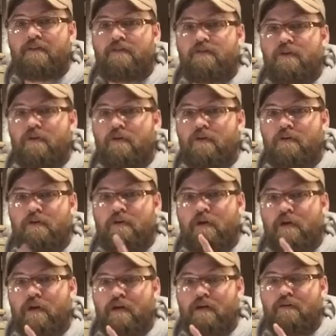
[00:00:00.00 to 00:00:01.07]
so
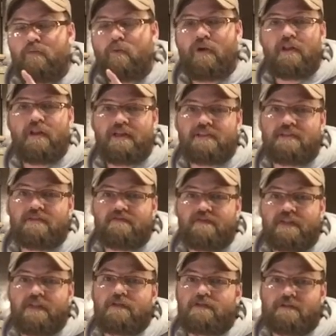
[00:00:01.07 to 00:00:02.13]
one of the next
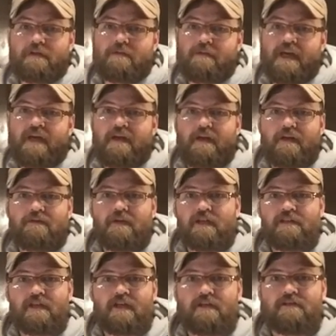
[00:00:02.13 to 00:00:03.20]
videos I'm going to
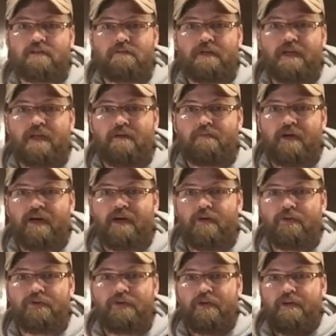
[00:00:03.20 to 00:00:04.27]
talk a little bit about
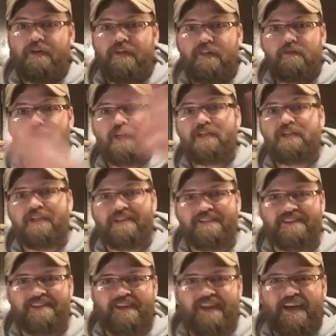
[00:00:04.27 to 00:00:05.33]
the budget
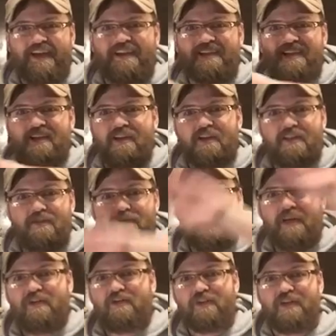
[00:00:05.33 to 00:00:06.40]
and the
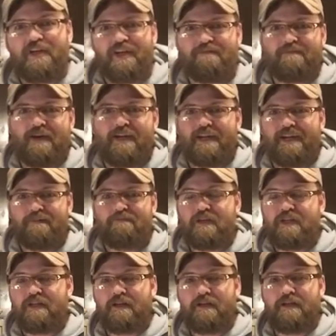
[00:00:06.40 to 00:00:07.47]
Patreon money,
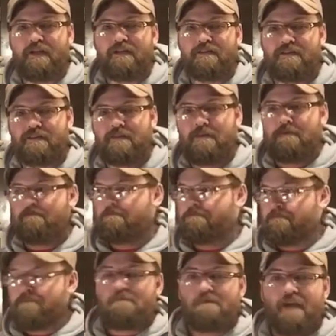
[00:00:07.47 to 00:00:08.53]
because
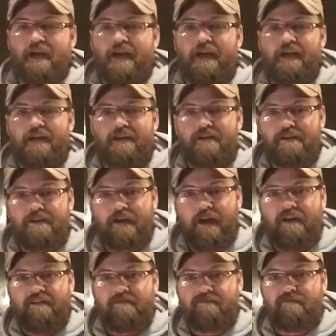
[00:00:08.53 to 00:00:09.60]
I
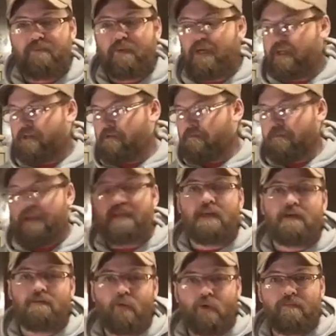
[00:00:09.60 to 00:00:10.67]
have been
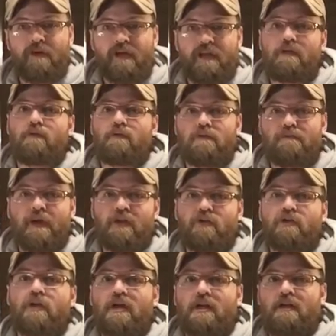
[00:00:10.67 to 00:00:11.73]
making more money with
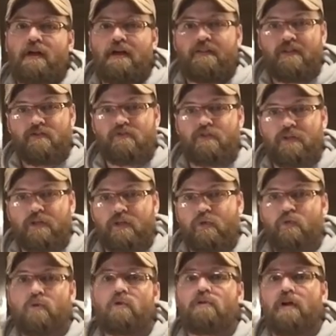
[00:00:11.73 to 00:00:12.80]
Patreon, and that's really
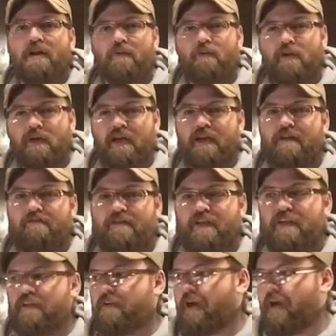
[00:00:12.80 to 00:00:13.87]
cool, and I want to kind of
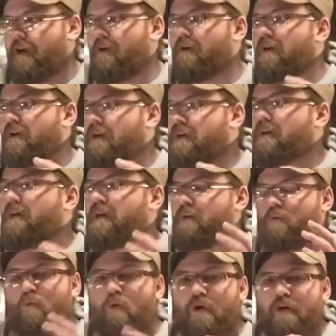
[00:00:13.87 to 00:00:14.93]
figure out like
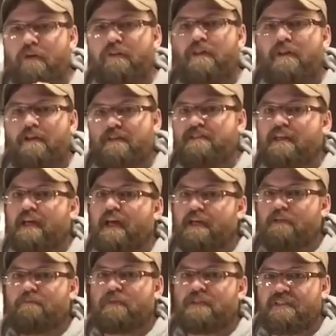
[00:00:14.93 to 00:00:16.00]
what are the
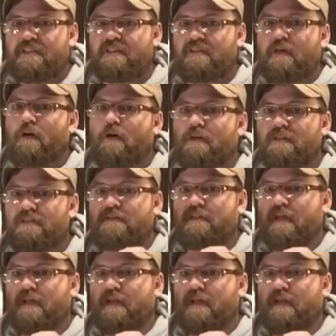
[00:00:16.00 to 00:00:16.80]
exact business costs